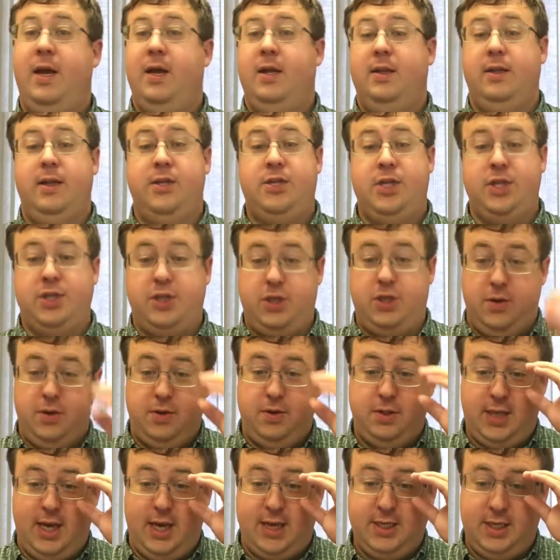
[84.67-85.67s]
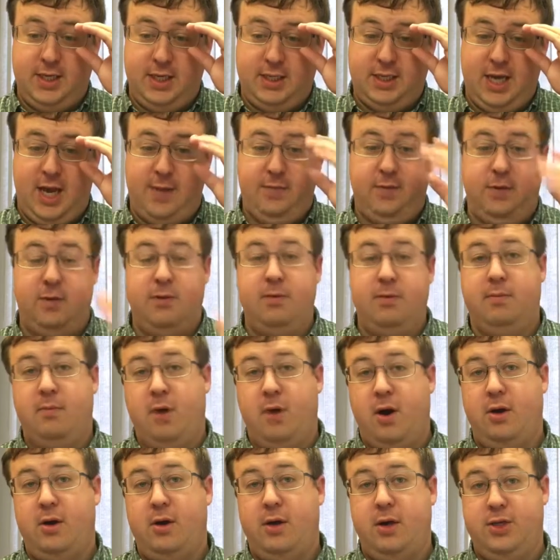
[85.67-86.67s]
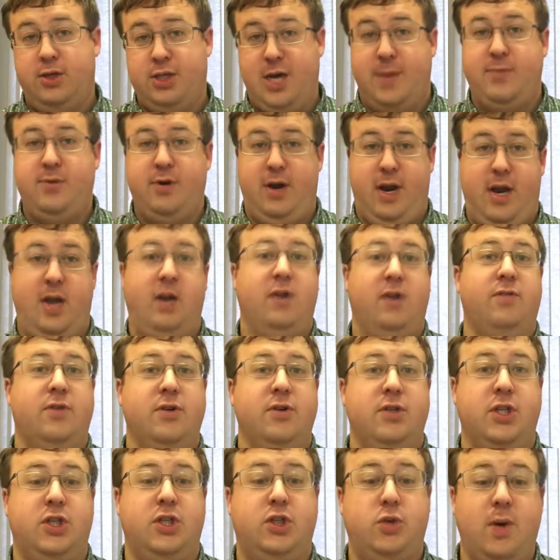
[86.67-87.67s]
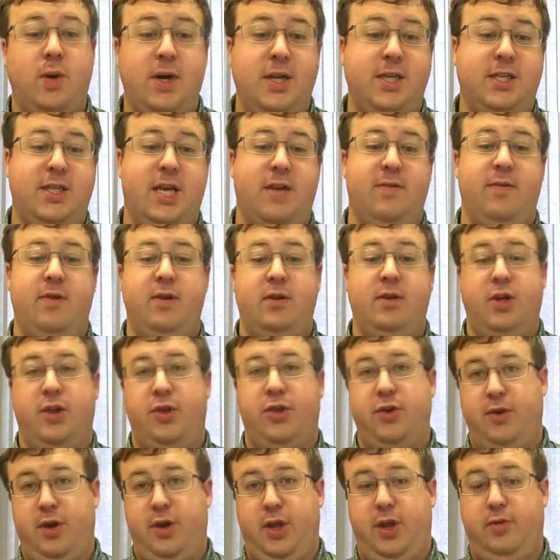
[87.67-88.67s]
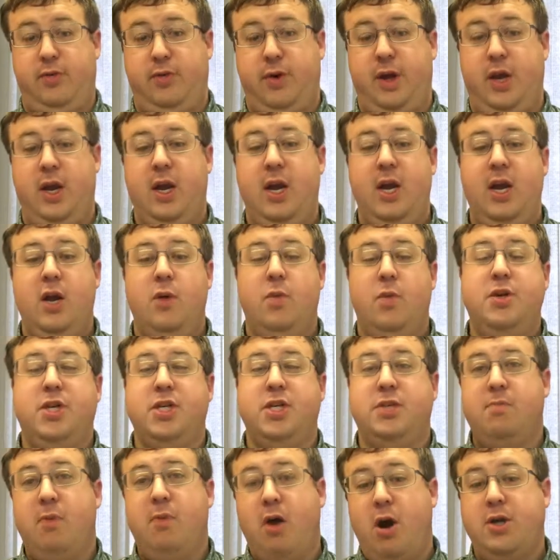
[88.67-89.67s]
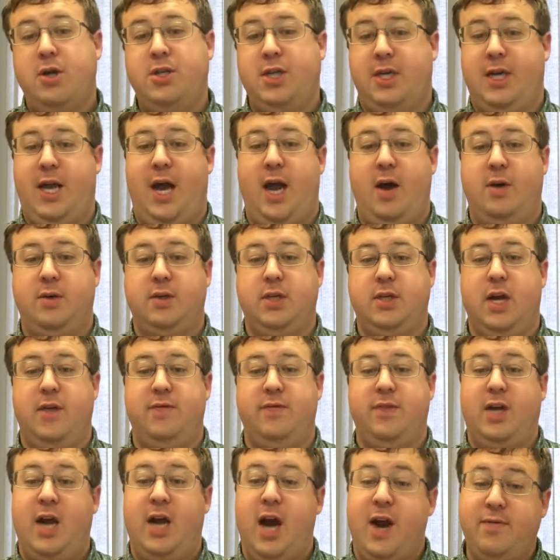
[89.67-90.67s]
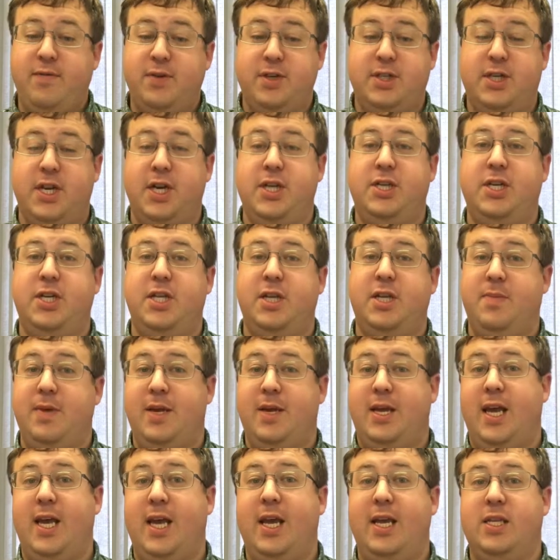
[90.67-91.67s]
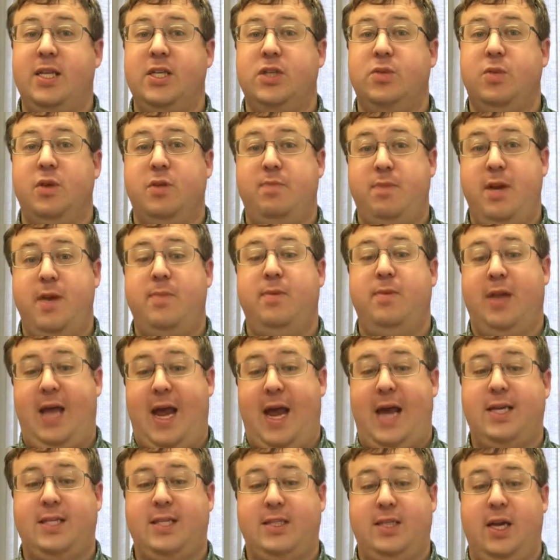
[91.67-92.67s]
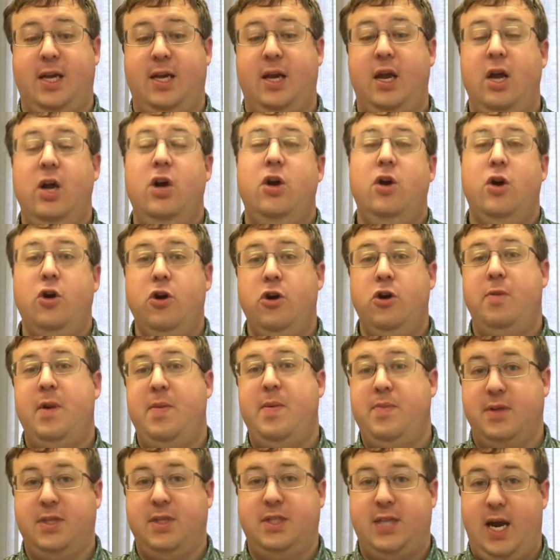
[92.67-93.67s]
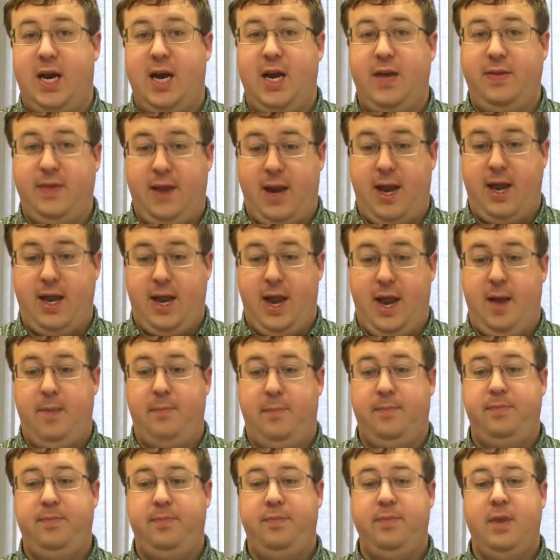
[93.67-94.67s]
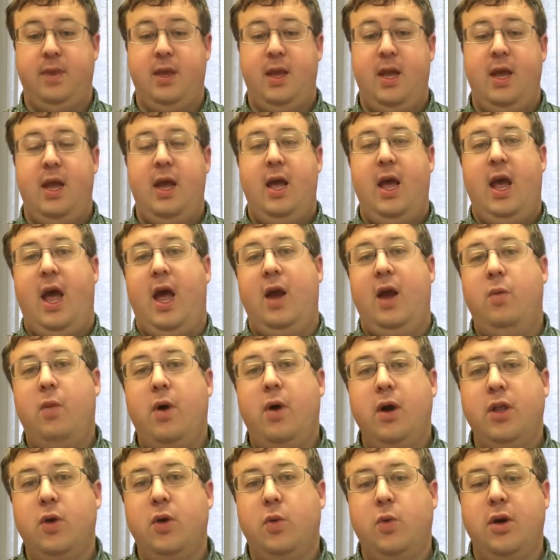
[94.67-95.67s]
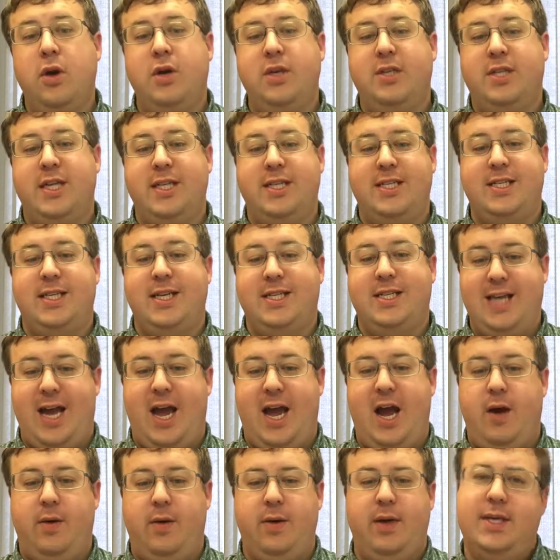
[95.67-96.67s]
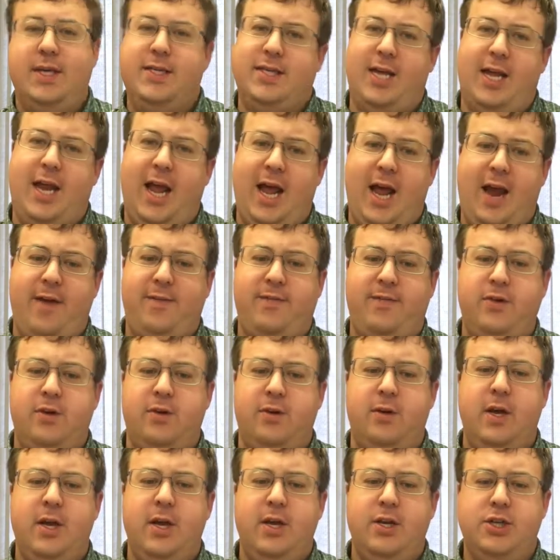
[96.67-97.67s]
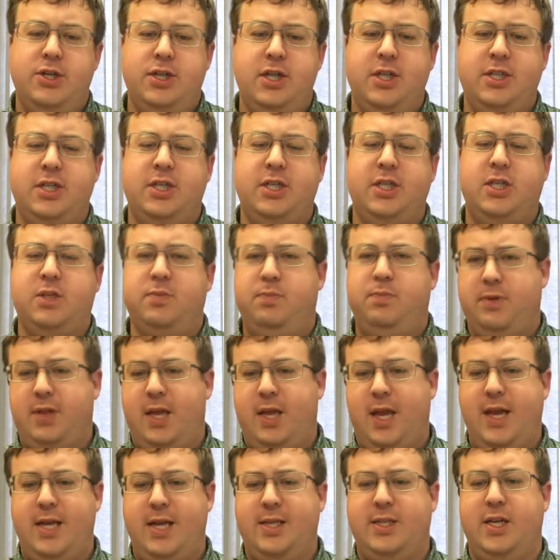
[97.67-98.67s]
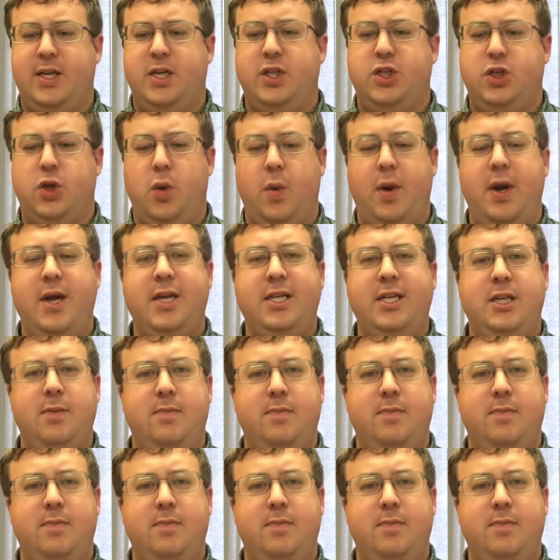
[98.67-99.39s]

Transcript: Let's just use, as an example, Mark chapter 8, verses 27 to 33, which is Mark's account of the conversation that begins with people asking, "Who do people say that I am?" And one of the words that sticks out is that after Jesus explains that he's going to